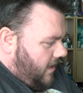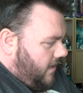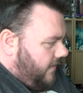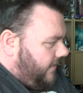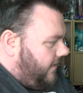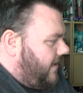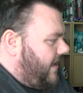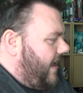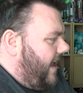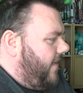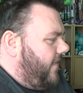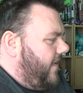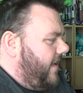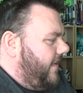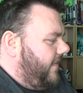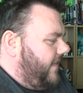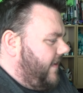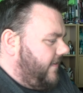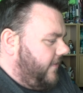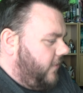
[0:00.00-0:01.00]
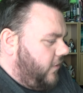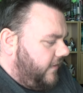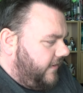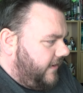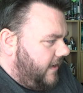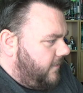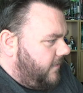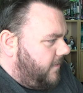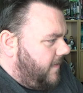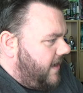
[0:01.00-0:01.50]
So yeah, this does
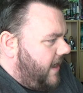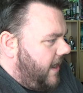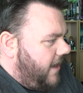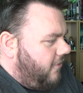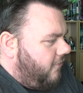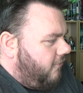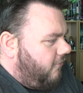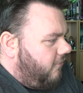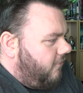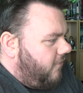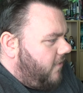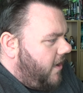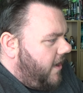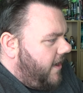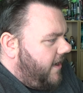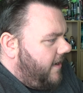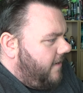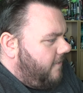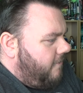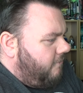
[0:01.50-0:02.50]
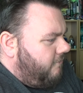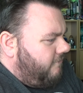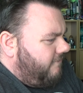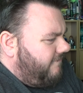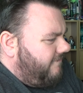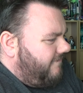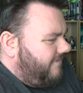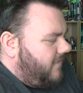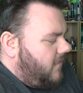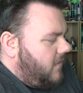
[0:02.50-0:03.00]
seem to be a
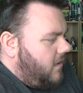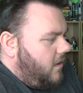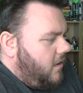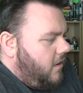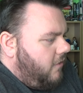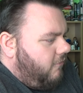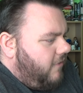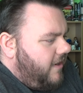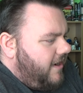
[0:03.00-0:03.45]
re-release